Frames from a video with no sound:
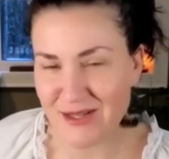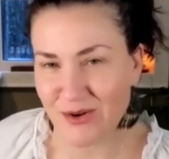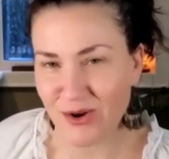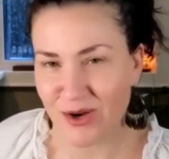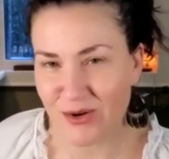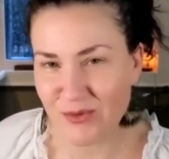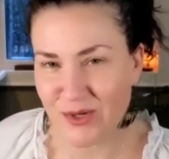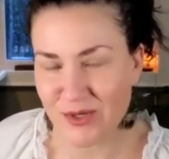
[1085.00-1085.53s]
and
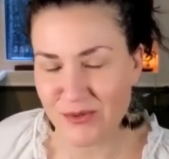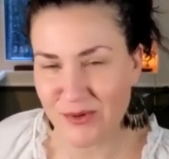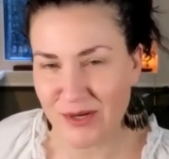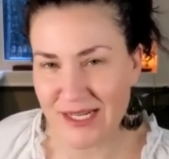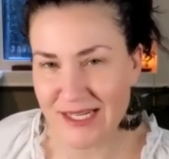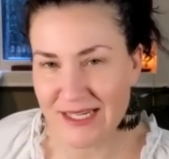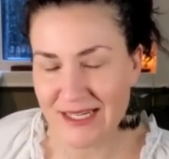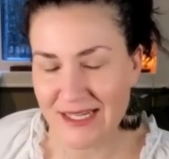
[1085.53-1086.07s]
onward,
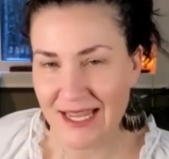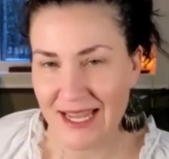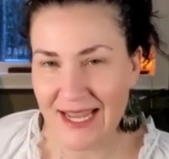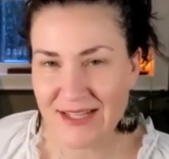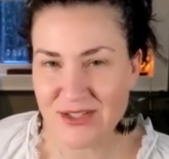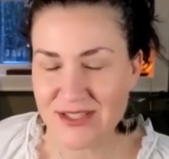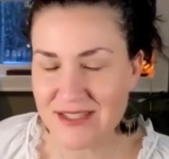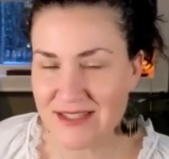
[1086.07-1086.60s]
right?
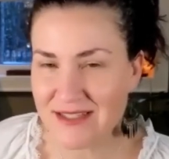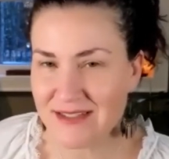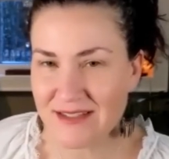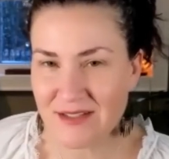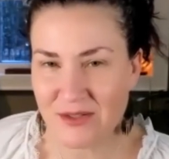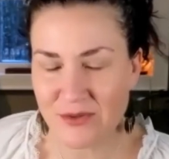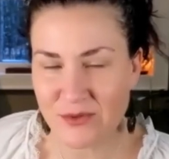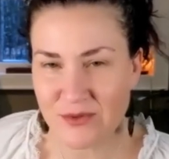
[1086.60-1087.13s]
And just,
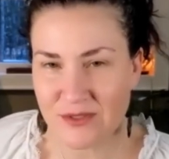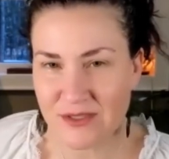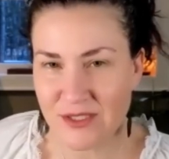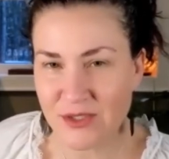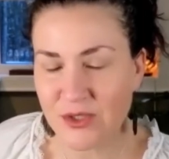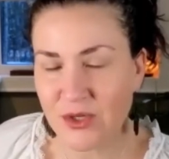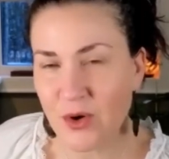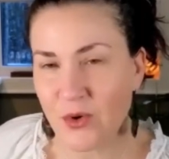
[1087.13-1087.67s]

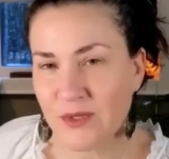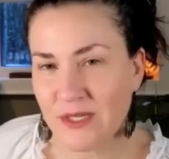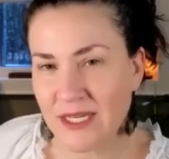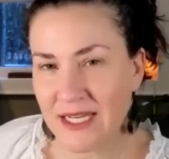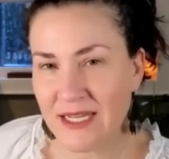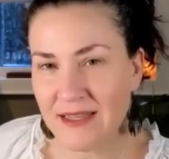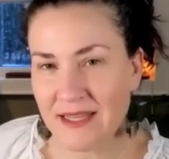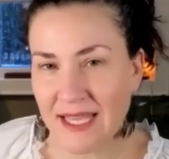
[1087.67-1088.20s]
you don't
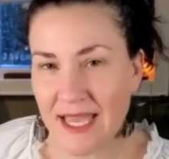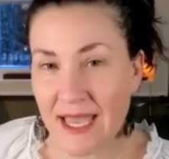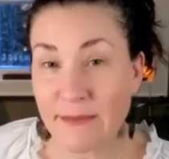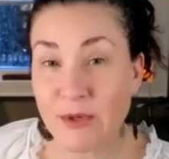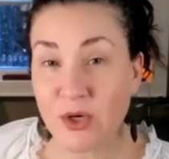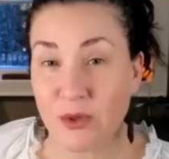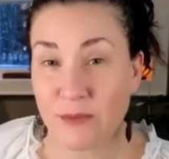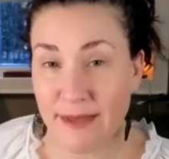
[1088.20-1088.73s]
need the
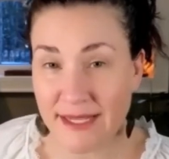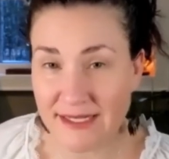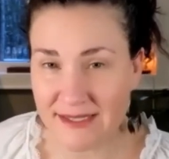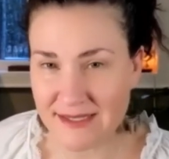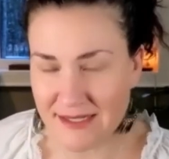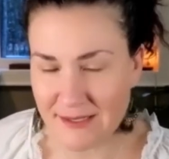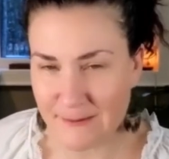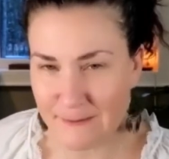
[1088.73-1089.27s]
chemical
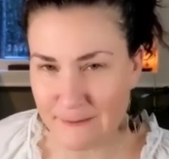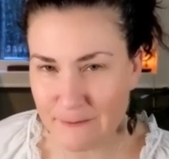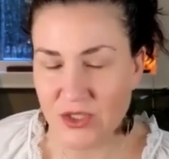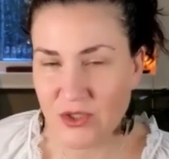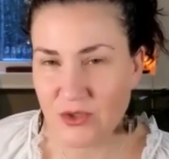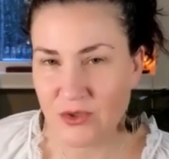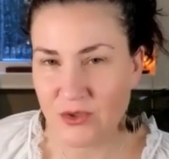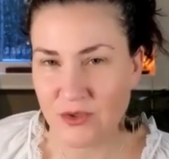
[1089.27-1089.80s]
medicine
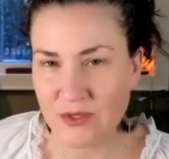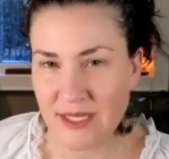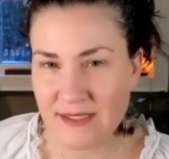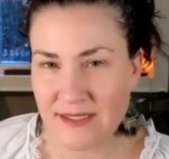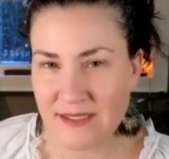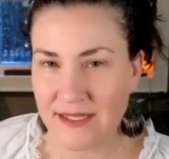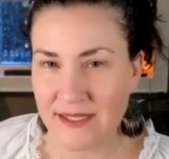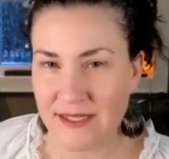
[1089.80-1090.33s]

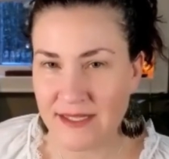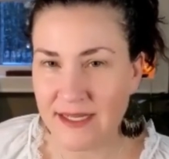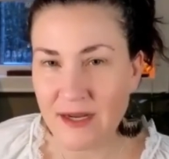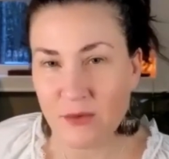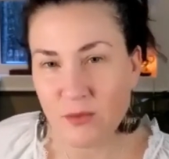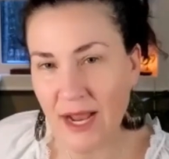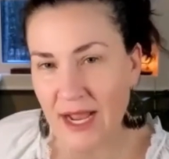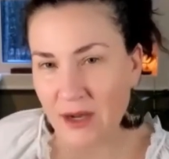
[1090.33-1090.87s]
that's like a
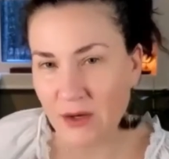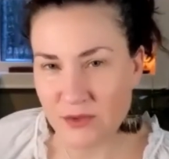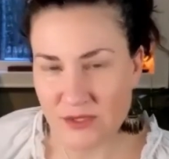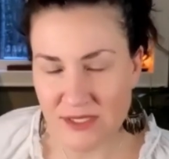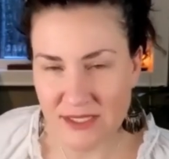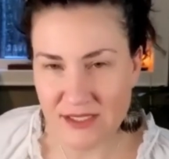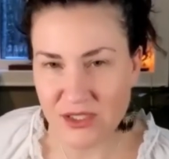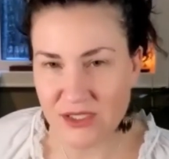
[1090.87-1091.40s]
rouse.
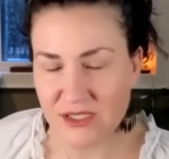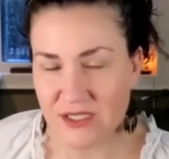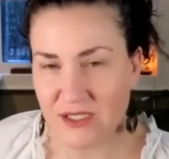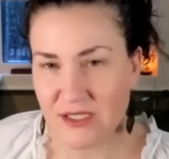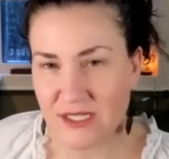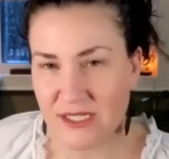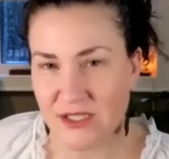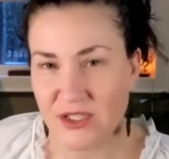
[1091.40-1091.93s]
It's just
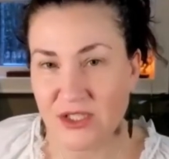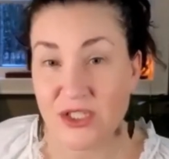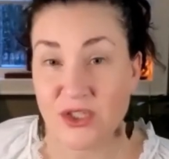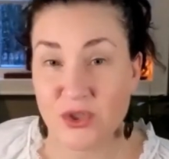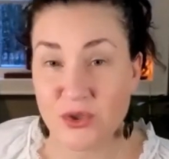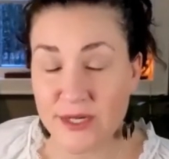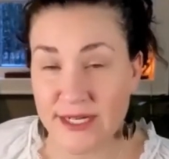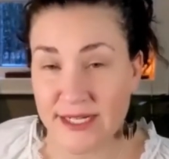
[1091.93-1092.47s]
a
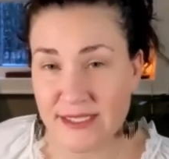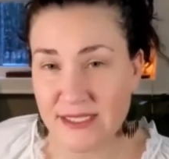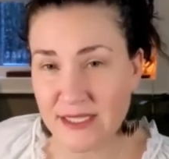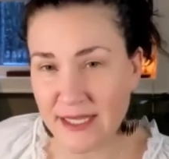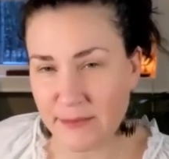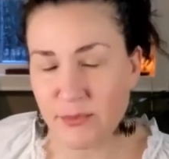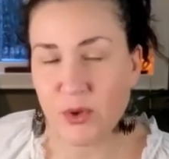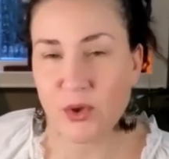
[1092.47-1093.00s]
trick to
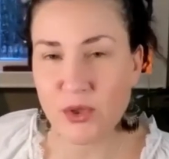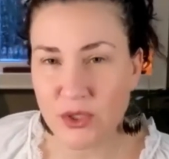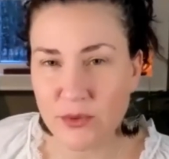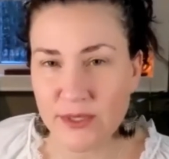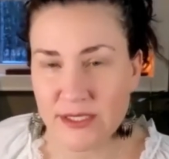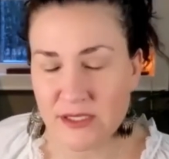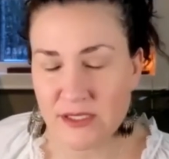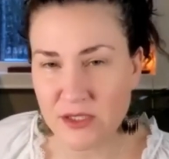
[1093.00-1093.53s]
like pull
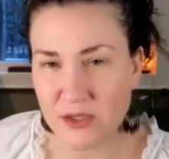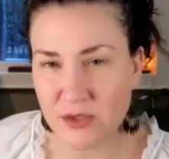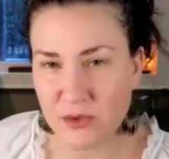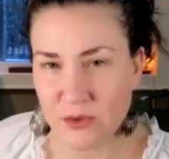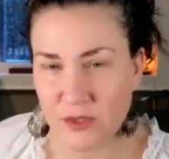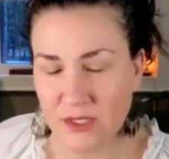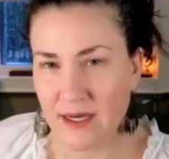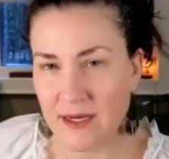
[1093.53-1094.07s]
you
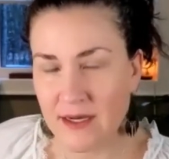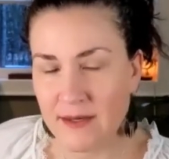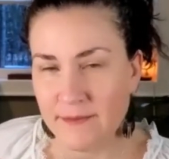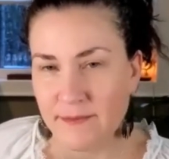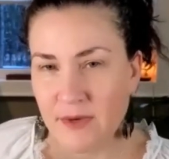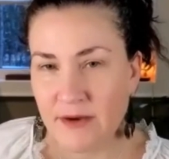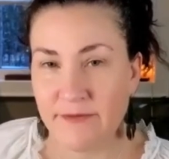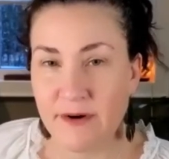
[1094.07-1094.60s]
into
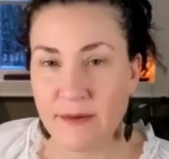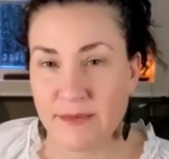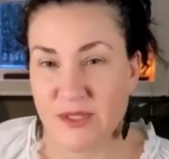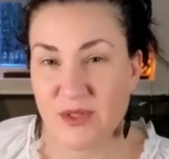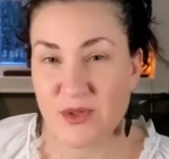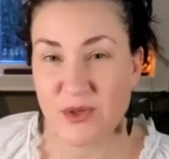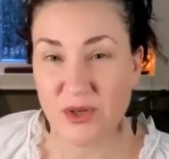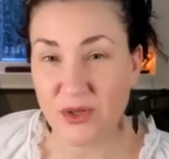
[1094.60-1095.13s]
a
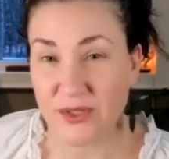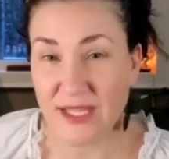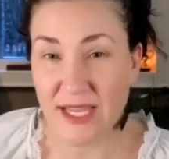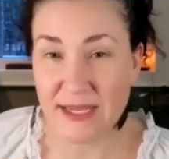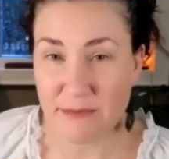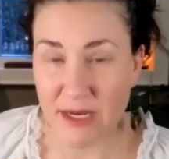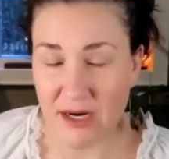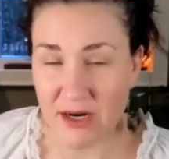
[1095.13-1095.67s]
pharmaceutical
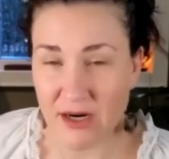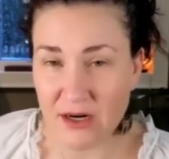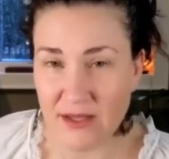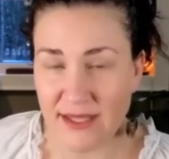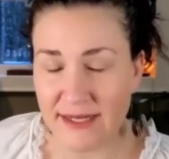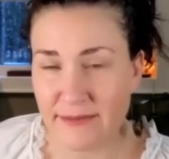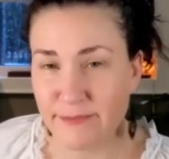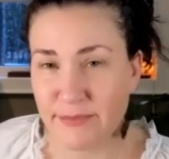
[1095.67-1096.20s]
nightmare
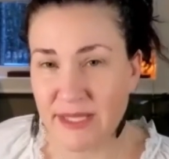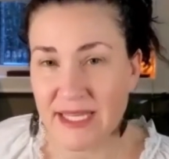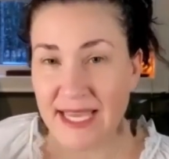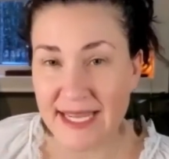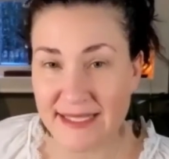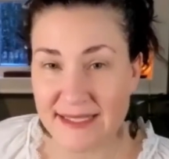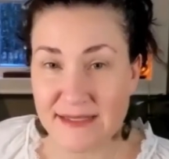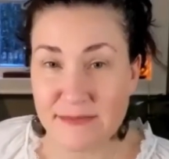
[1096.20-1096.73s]
that
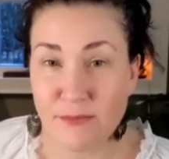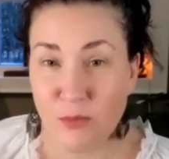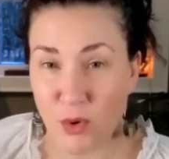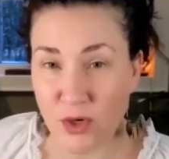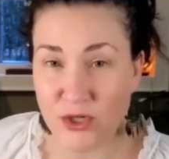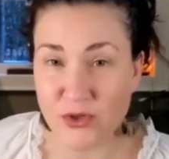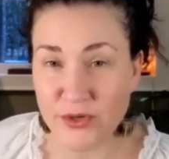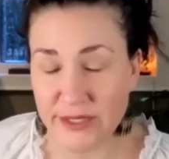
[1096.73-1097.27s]
begets
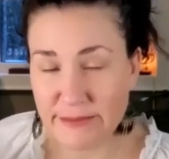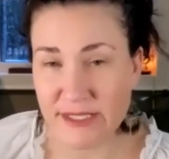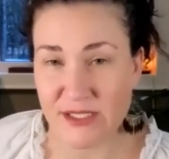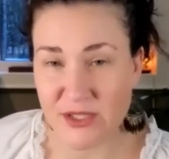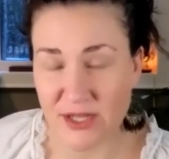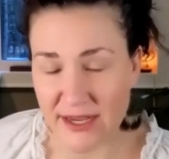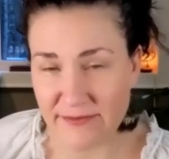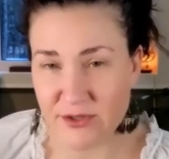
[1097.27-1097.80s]
more
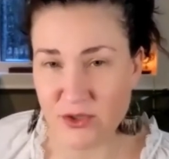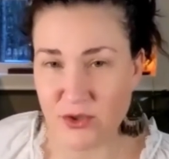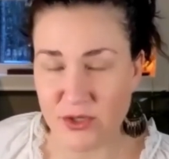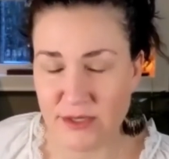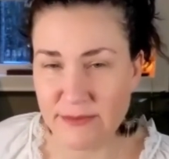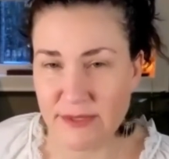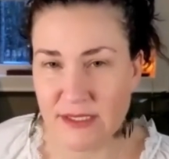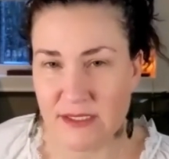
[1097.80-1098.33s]
treatments after
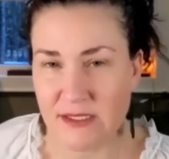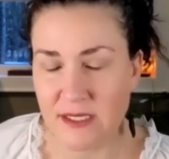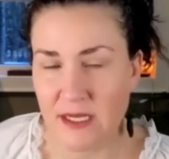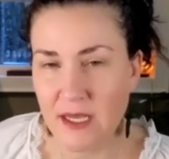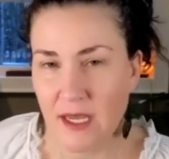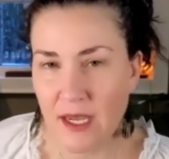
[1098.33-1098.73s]
treatments.